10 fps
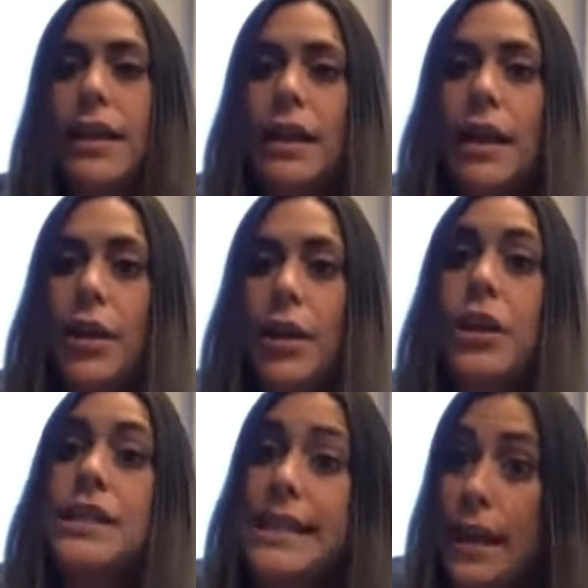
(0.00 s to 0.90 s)

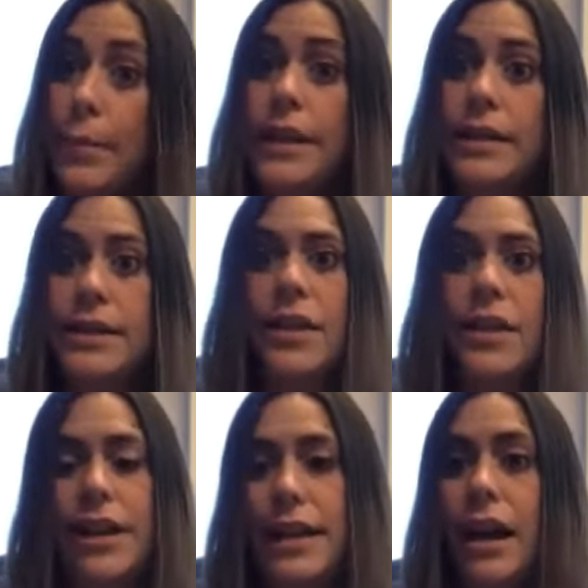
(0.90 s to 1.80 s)
contaminants
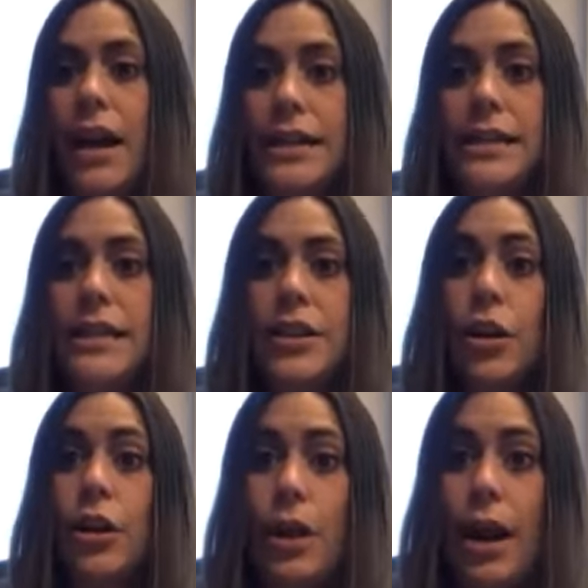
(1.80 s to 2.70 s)
of any kind in
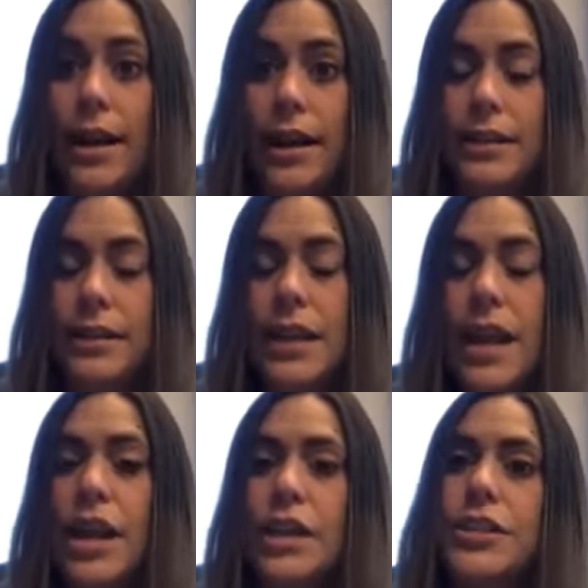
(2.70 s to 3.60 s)
our products.
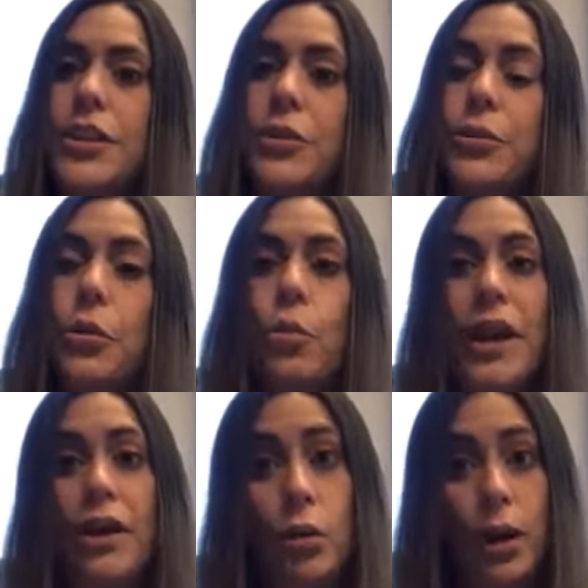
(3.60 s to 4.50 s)
So
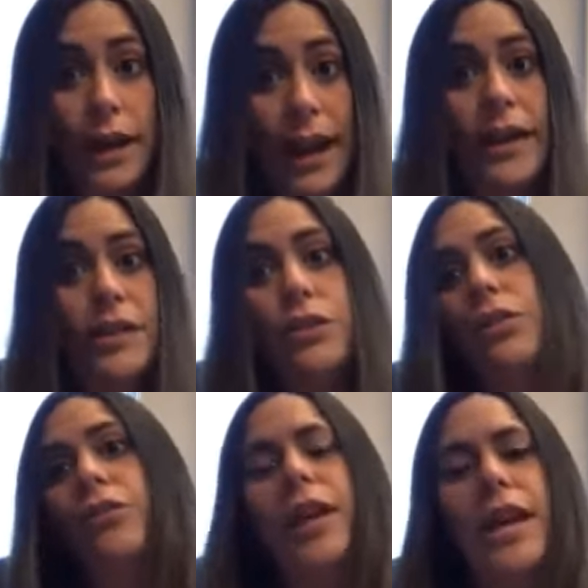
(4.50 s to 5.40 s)
where organic
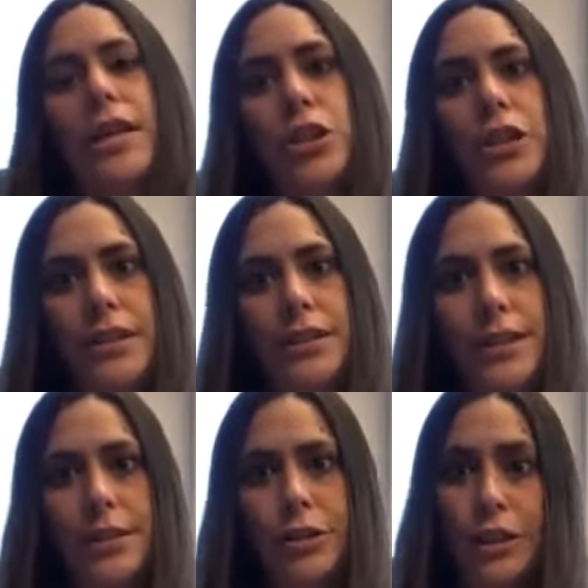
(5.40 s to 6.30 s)
certification is
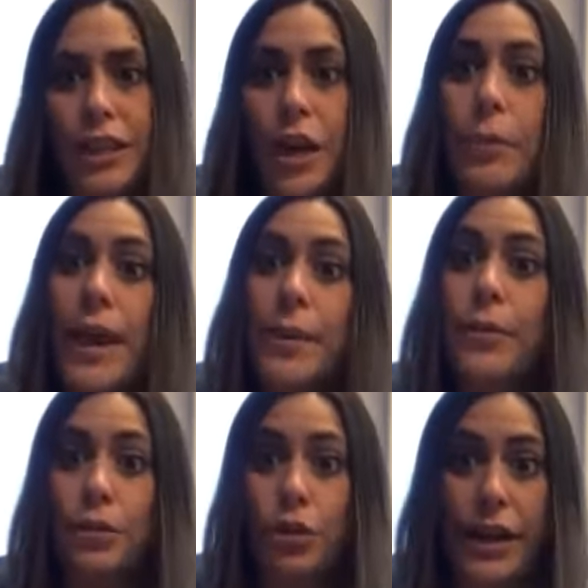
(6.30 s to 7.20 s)
essentially a
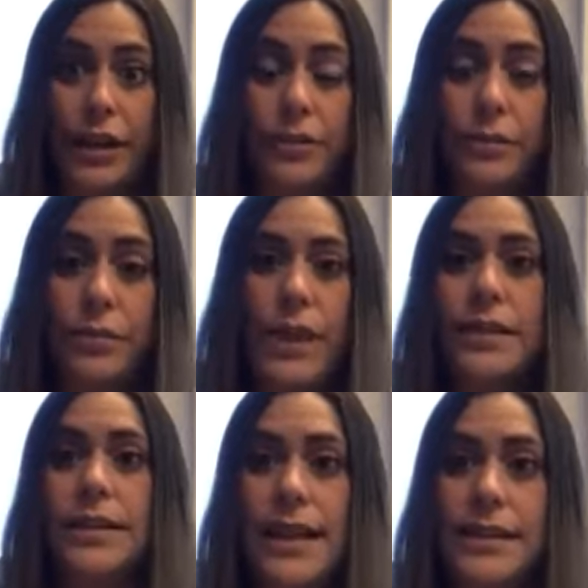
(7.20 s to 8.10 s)
paper trail
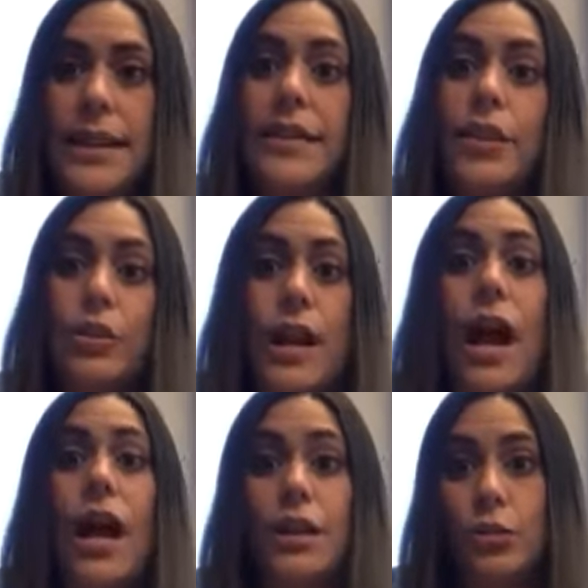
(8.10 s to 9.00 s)
that says that they're
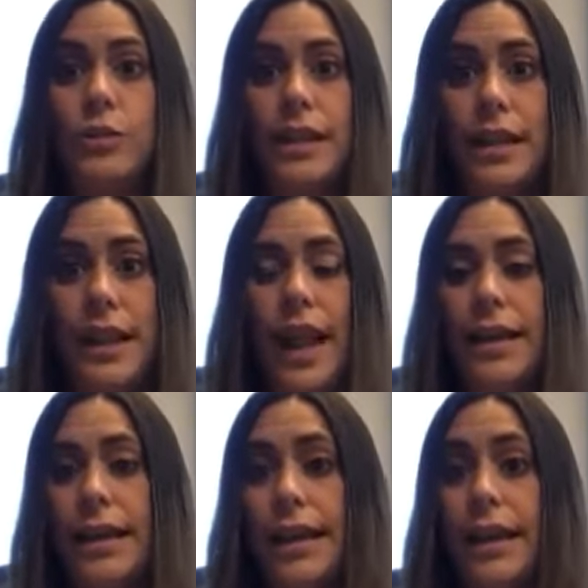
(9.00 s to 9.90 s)
not using
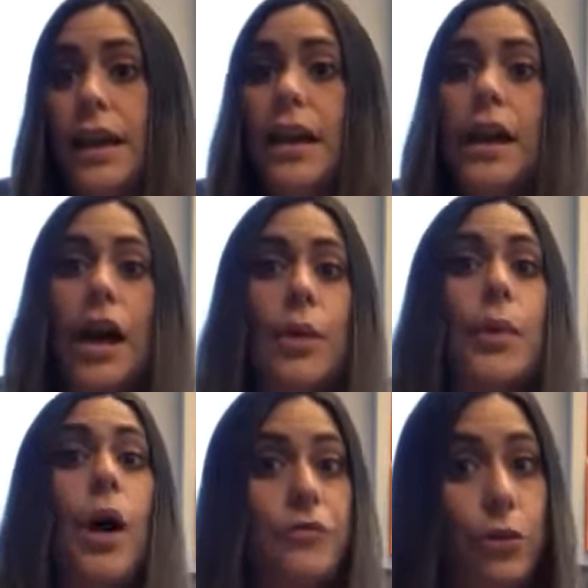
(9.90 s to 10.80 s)
any
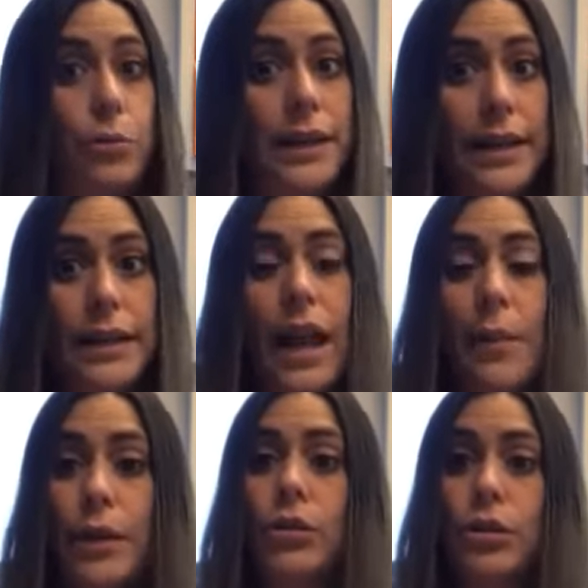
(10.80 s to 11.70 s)
forbidden
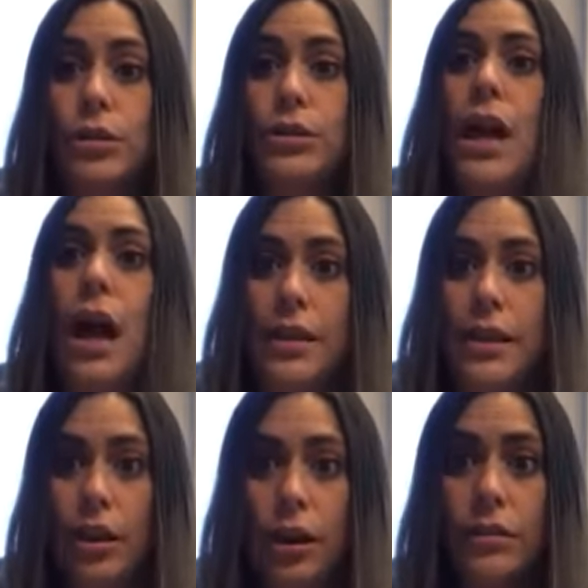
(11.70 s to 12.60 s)
chemicals on
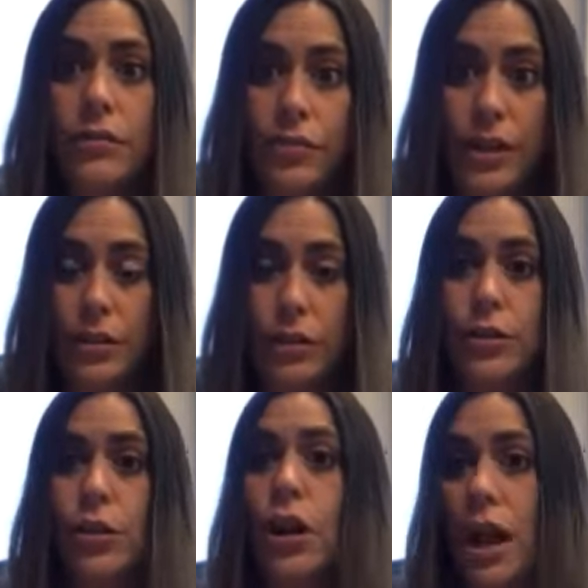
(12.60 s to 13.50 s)
their
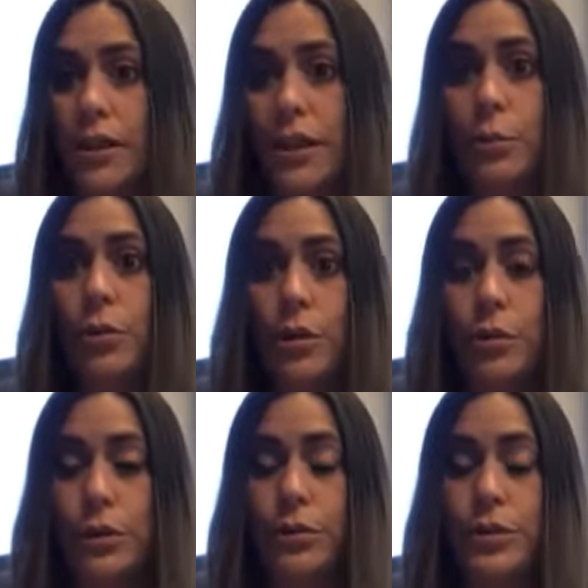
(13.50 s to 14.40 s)
fields or on their
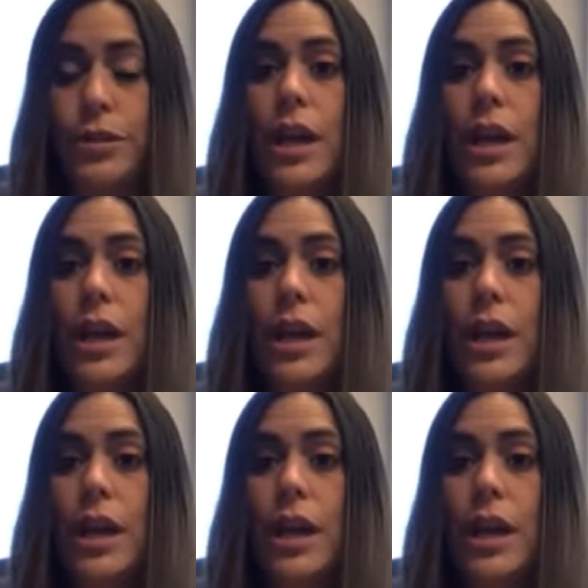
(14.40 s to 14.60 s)
produce,